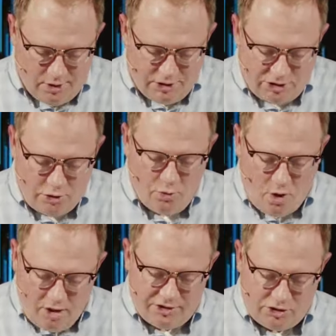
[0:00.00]
So you
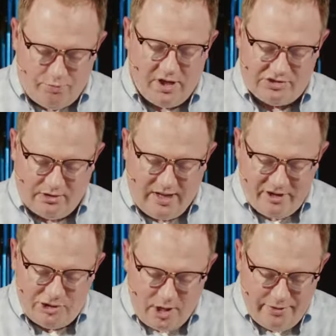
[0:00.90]
also must love
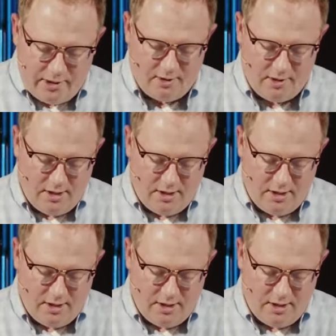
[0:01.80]
each other.